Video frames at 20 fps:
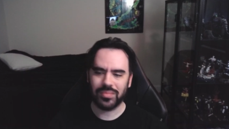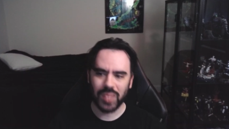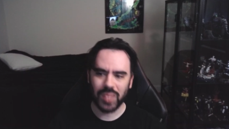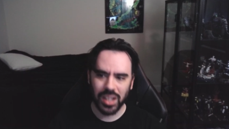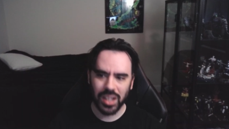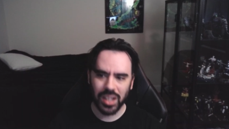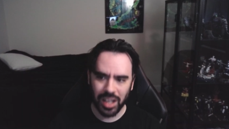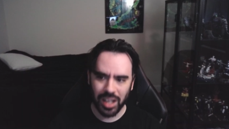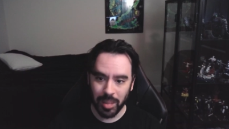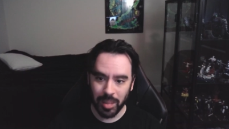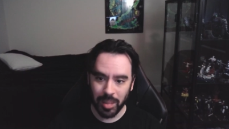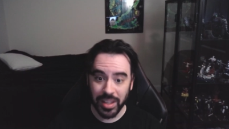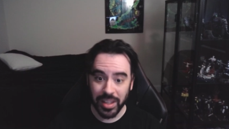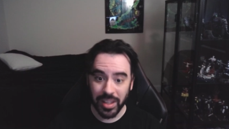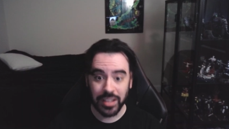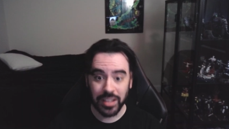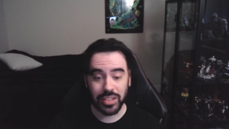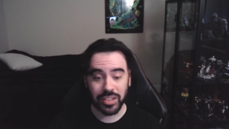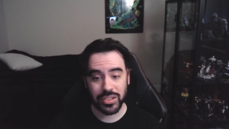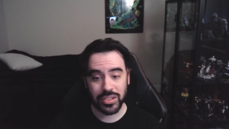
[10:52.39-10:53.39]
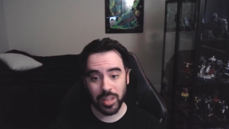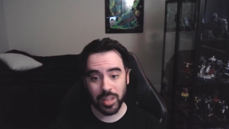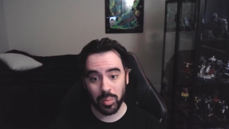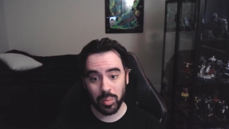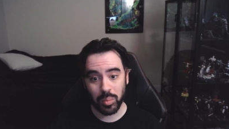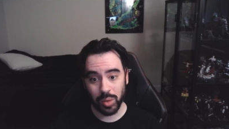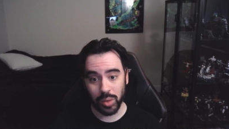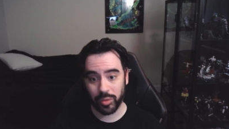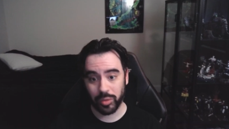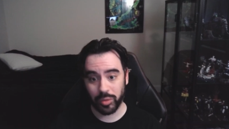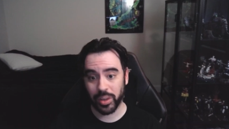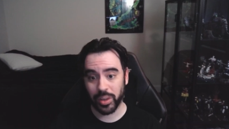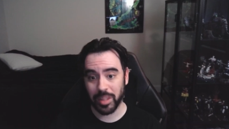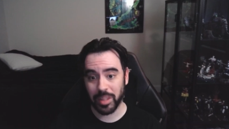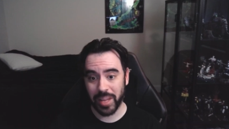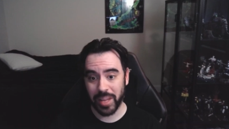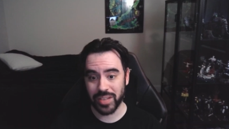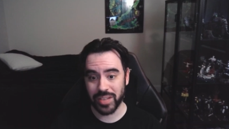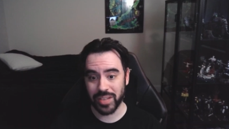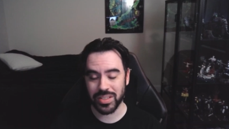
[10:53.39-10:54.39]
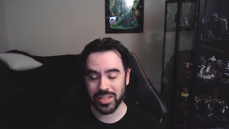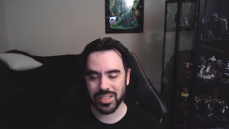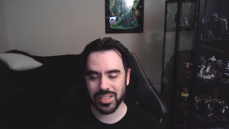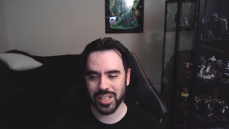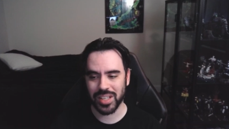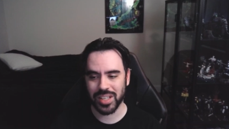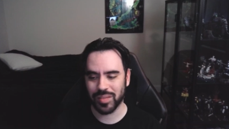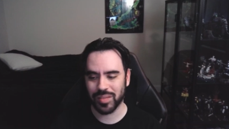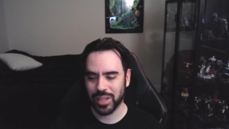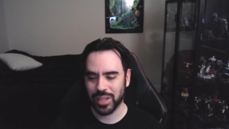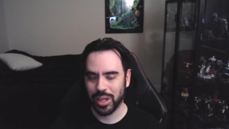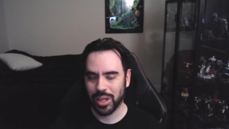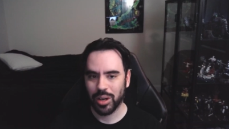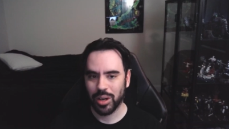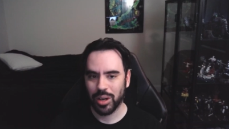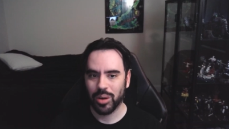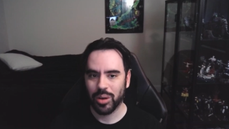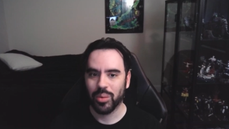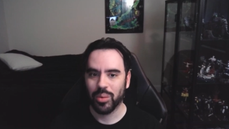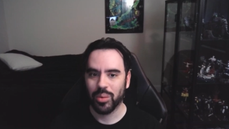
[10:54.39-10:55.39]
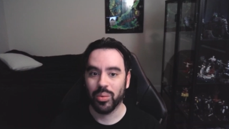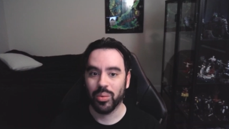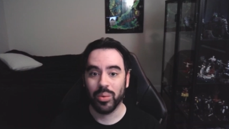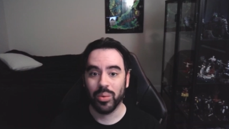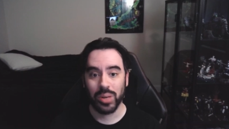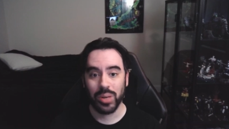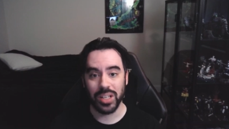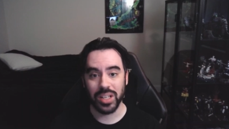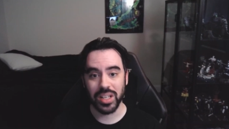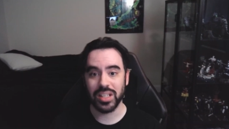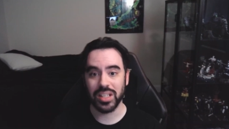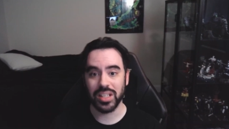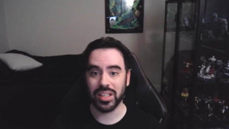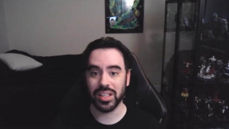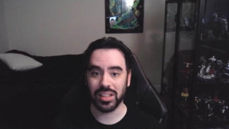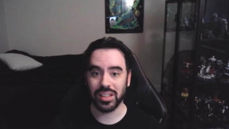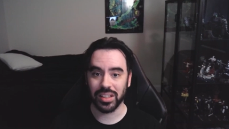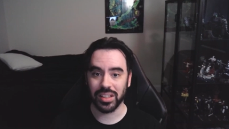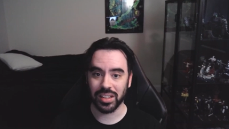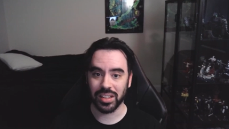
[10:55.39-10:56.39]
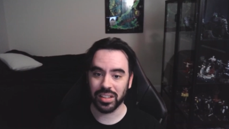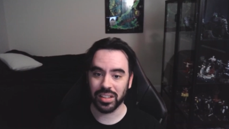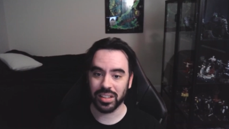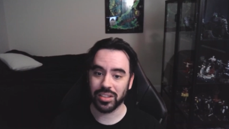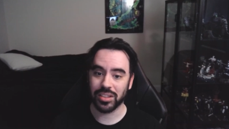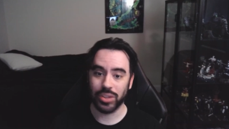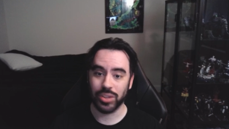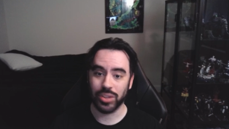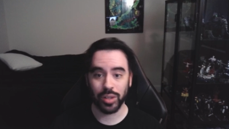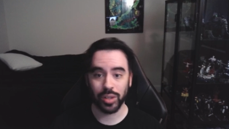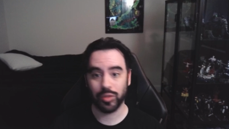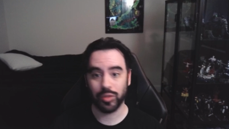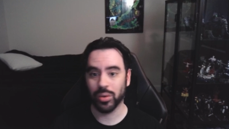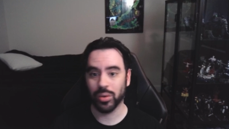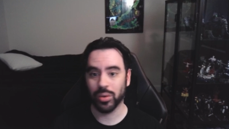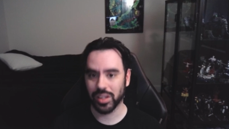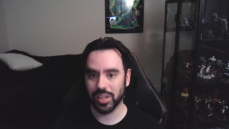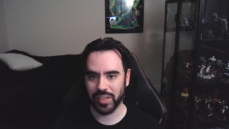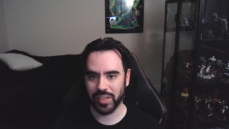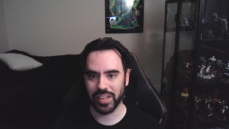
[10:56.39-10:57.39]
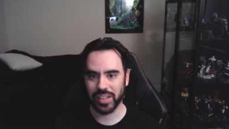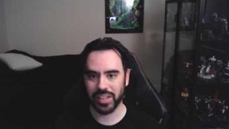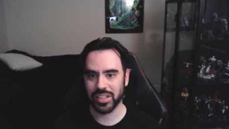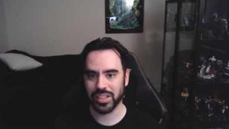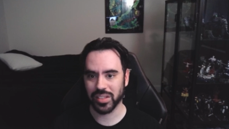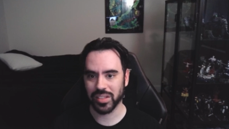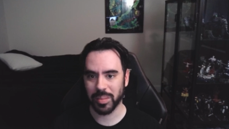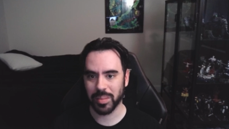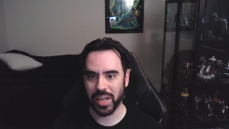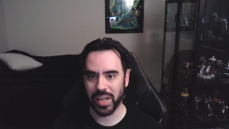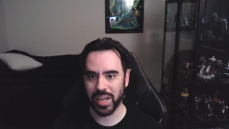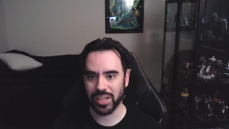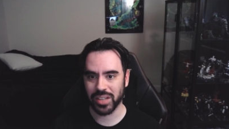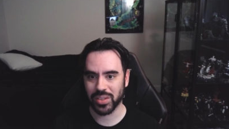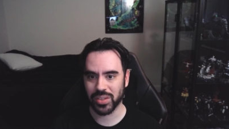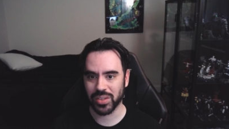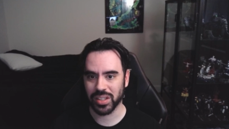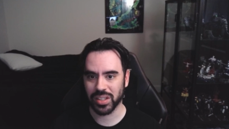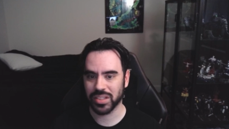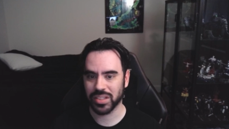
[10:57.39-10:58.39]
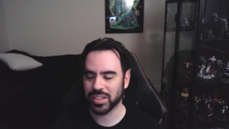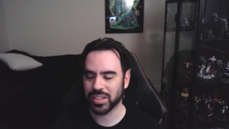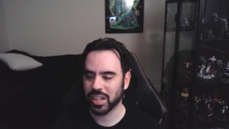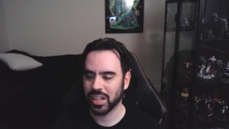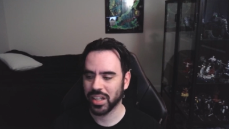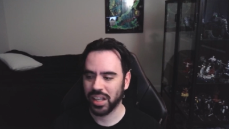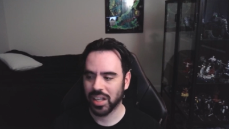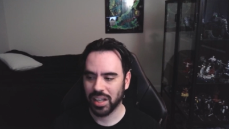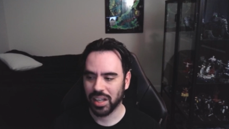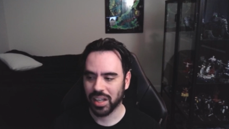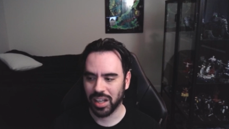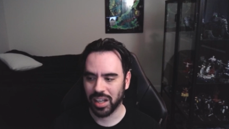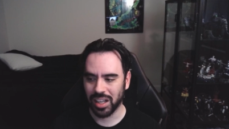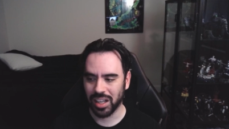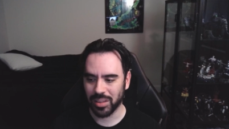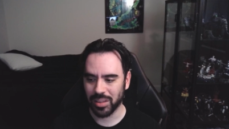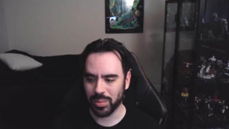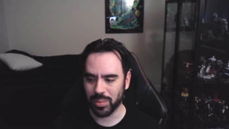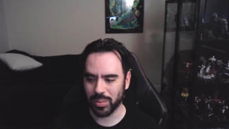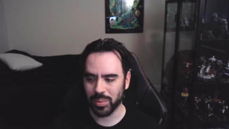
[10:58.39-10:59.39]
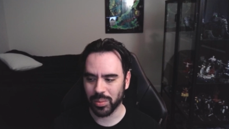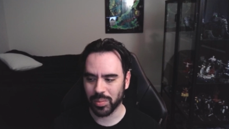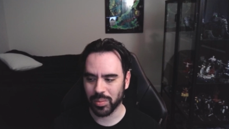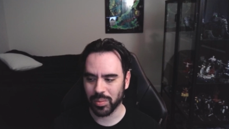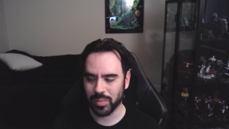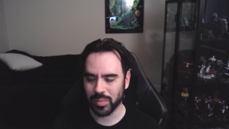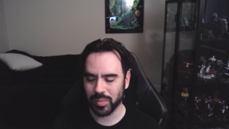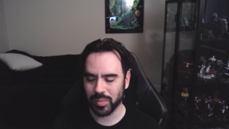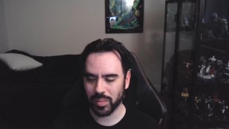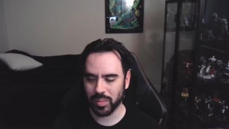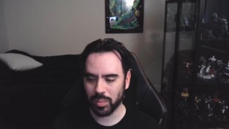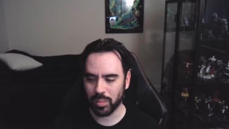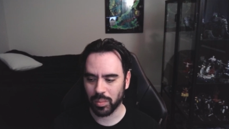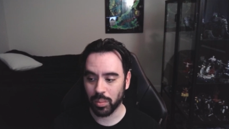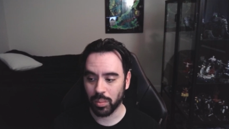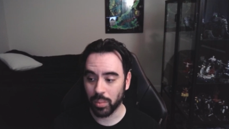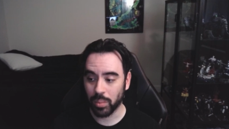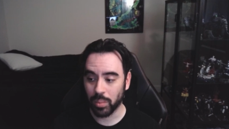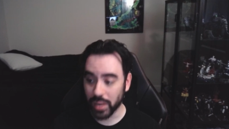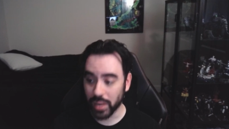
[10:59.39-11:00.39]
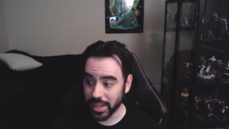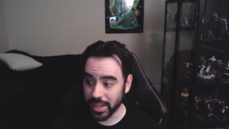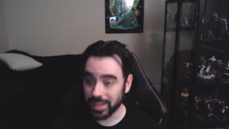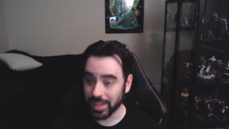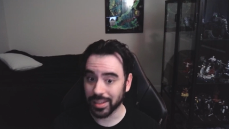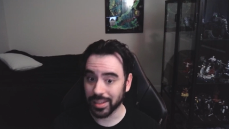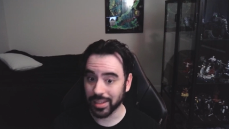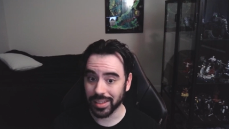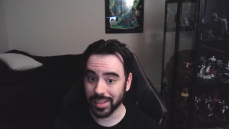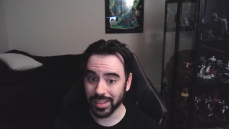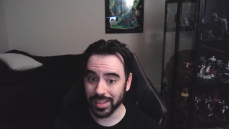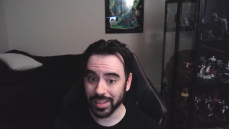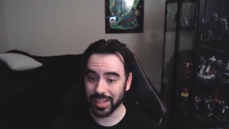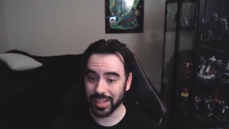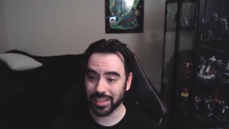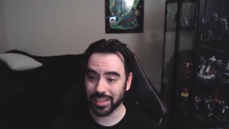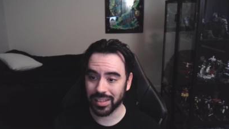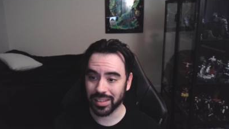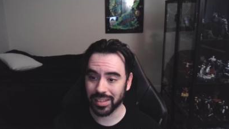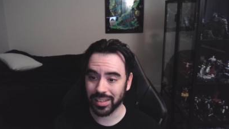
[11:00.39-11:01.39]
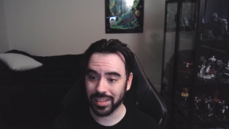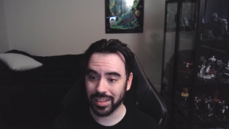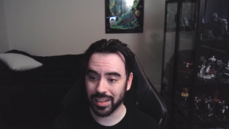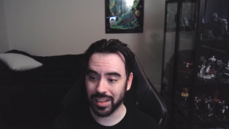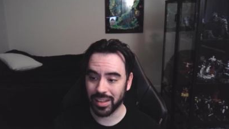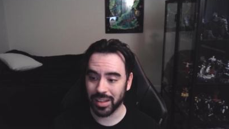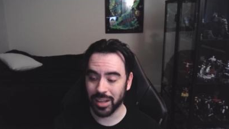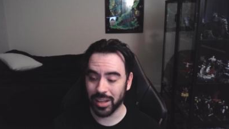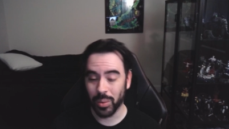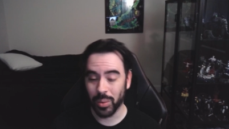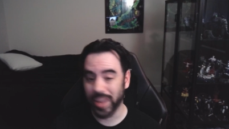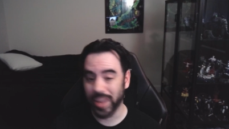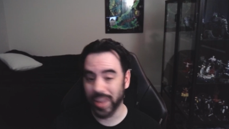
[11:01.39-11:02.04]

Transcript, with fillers: um, and then the subwoofer in the mattress itself really took full advantage of the mattress uh, and r- really like in a way